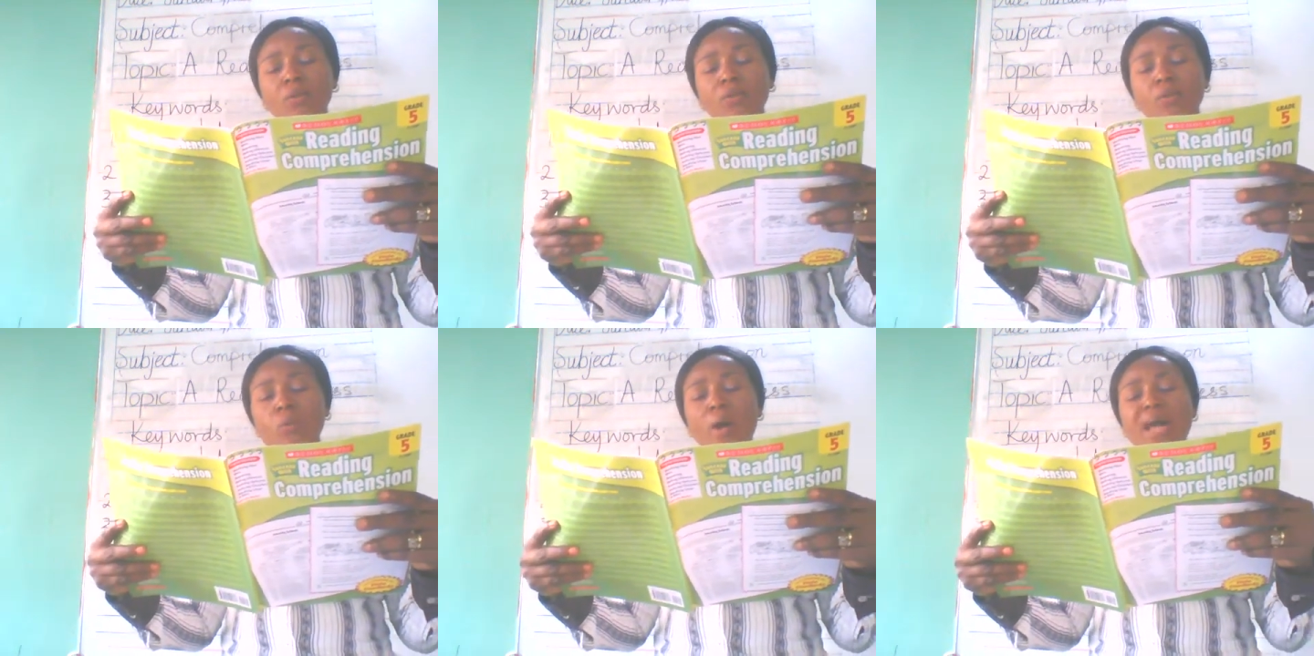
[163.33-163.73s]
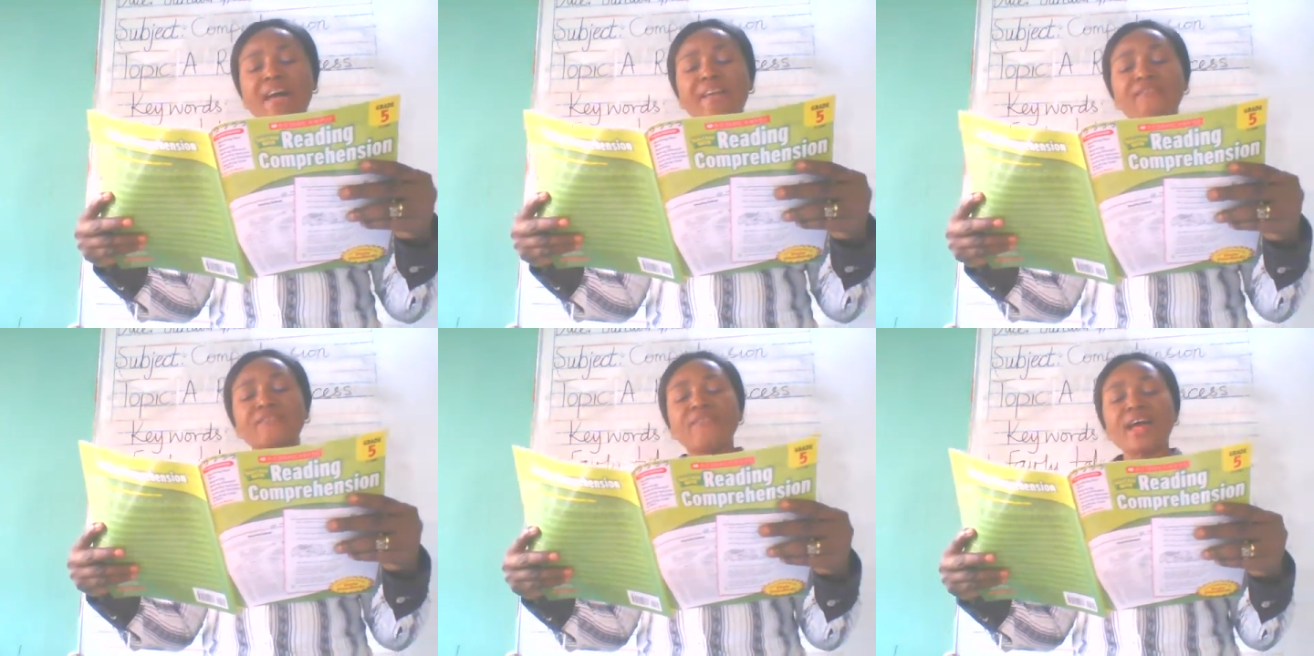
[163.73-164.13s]

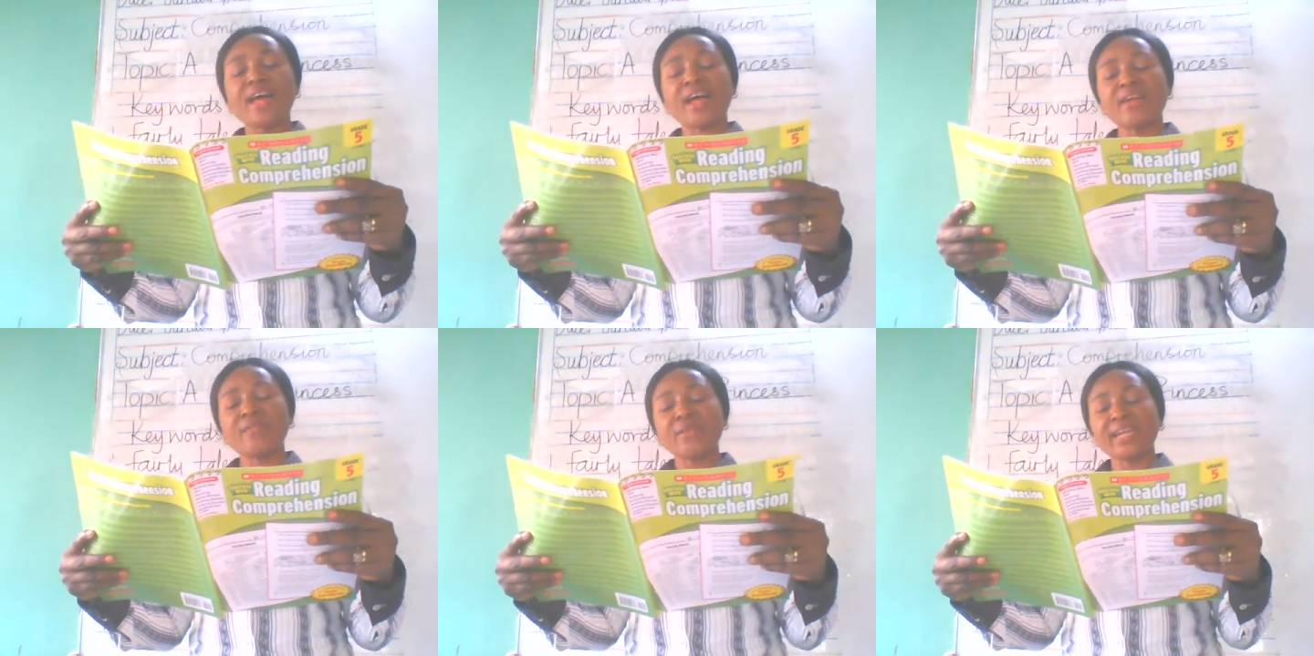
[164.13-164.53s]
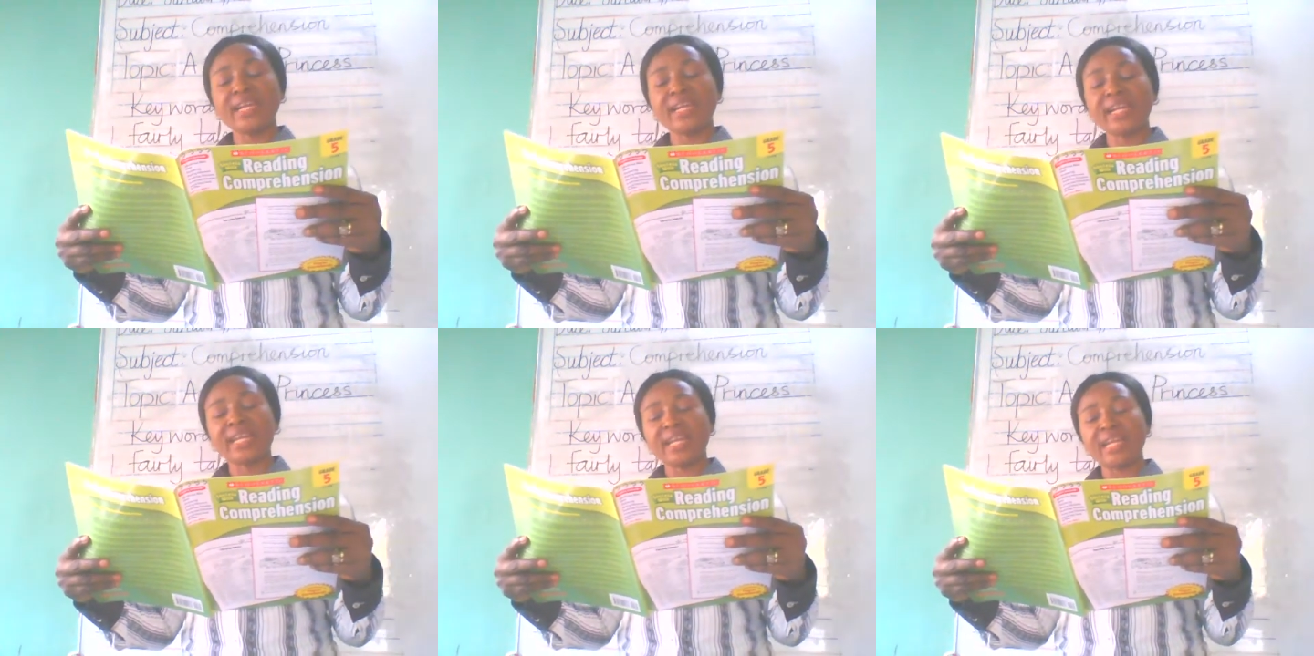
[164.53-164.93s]
were
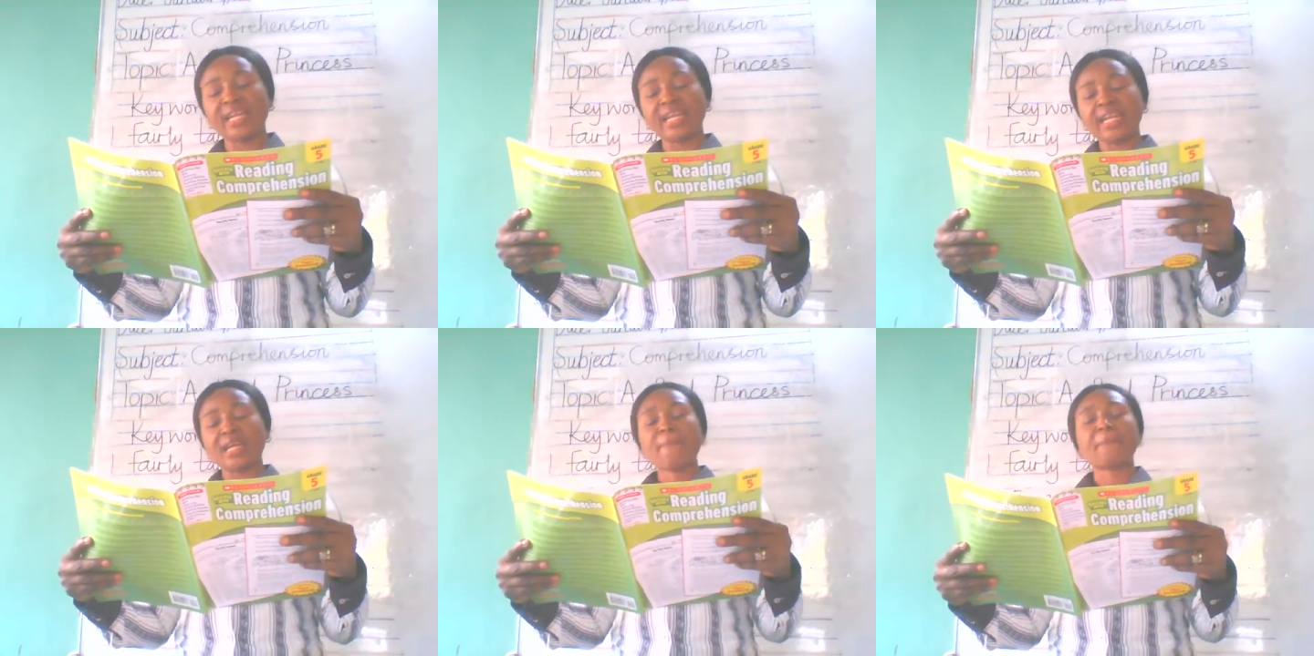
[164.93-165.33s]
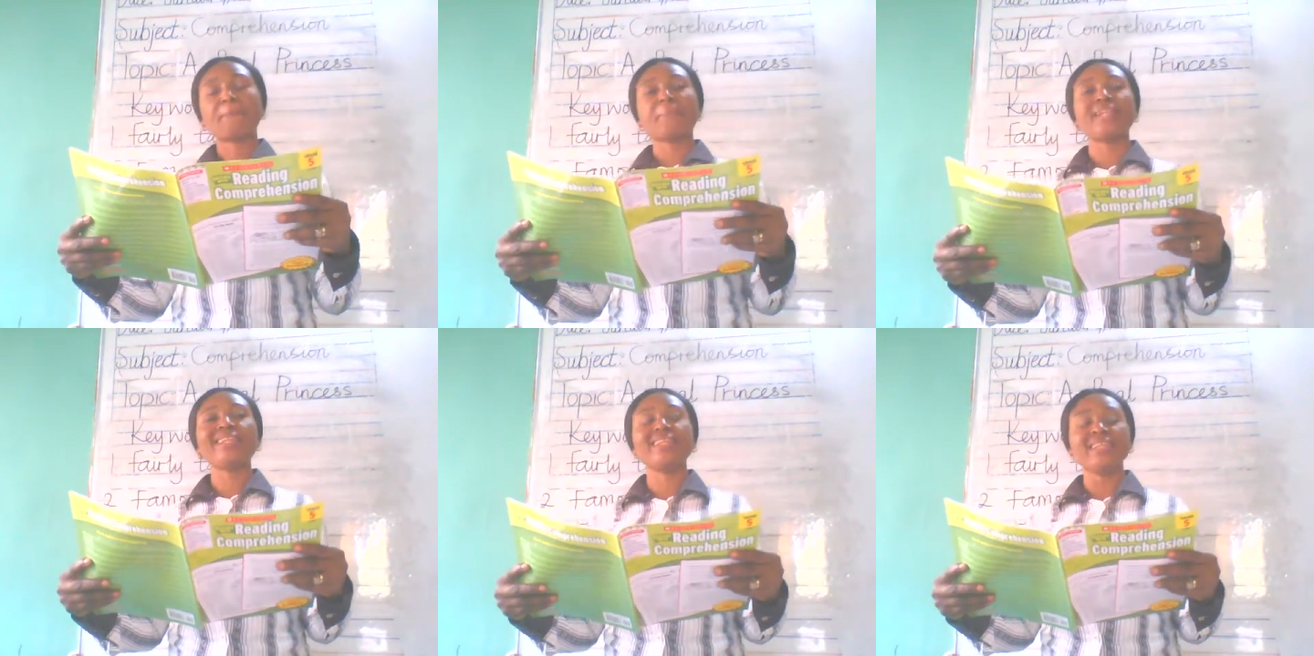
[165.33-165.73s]
very
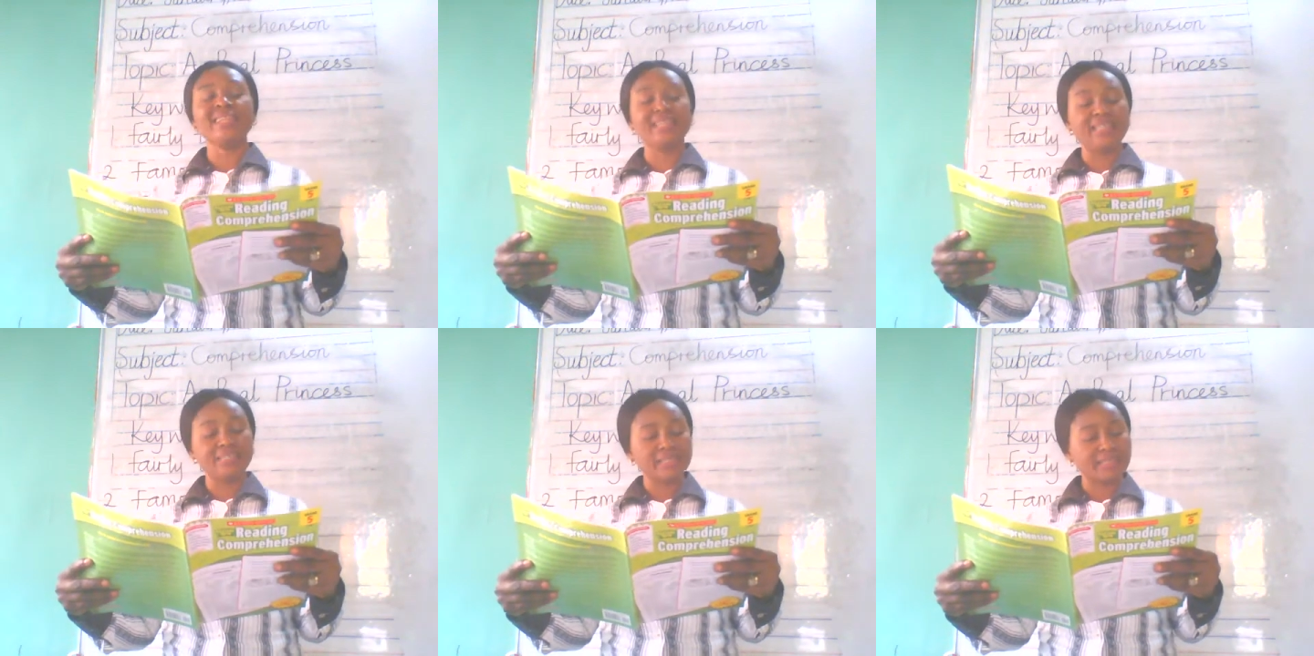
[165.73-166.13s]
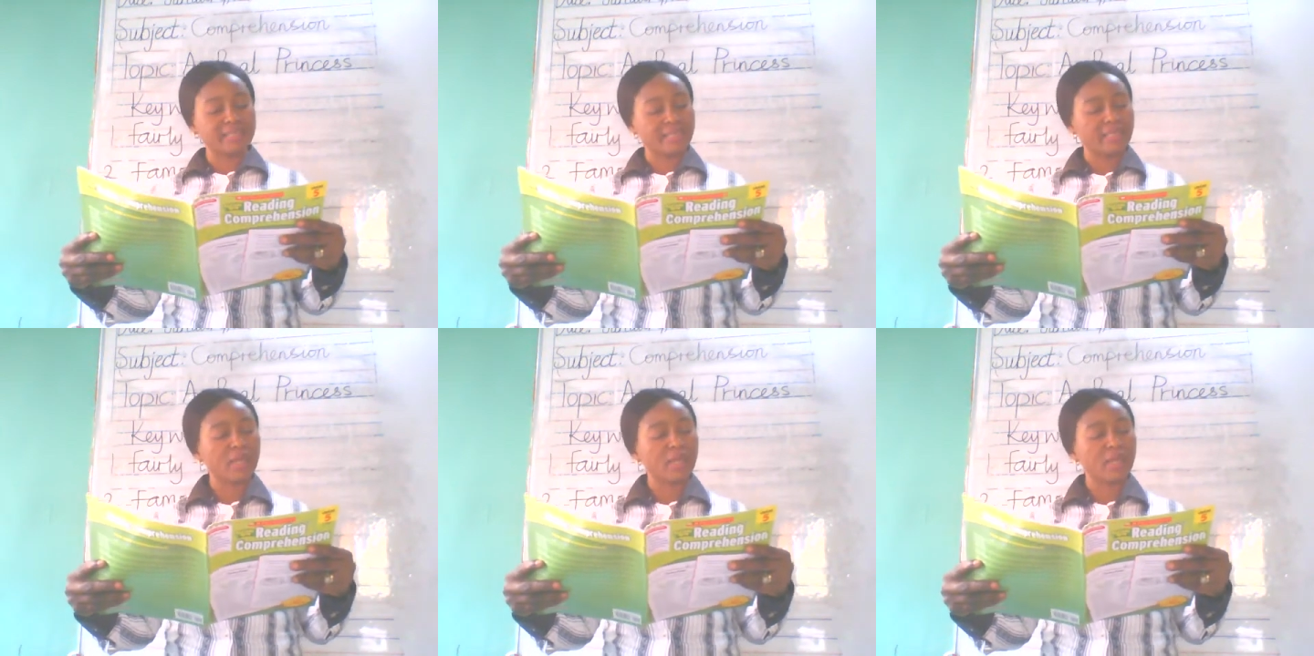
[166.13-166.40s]
pleased